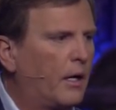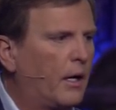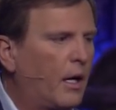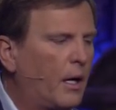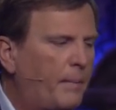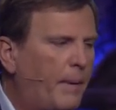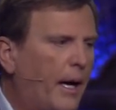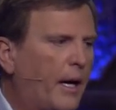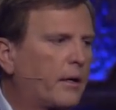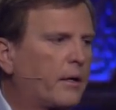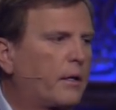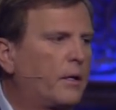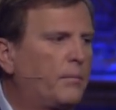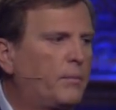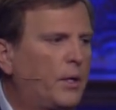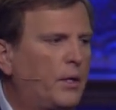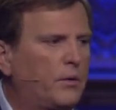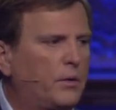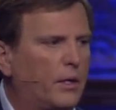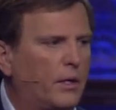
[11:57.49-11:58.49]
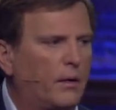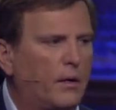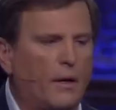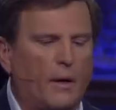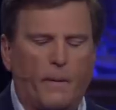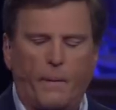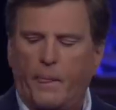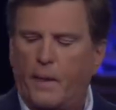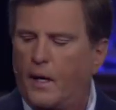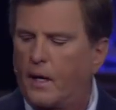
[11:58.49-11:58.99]
about communion.
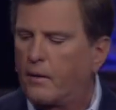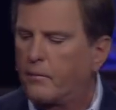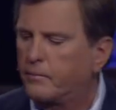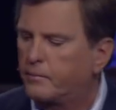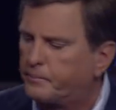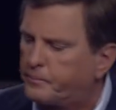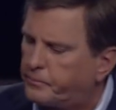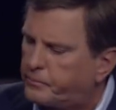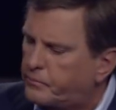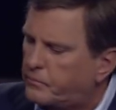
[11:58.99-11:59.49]
Now,